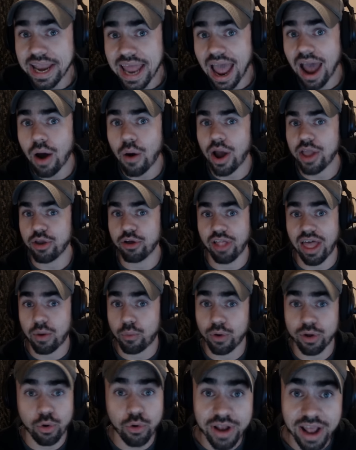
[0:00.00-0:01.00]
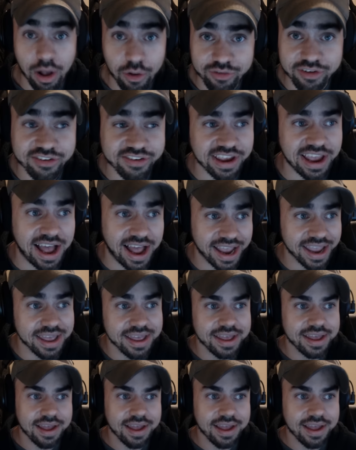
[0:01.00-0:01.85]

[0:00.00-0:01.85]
now and you're like, what? Who the hell is this guy?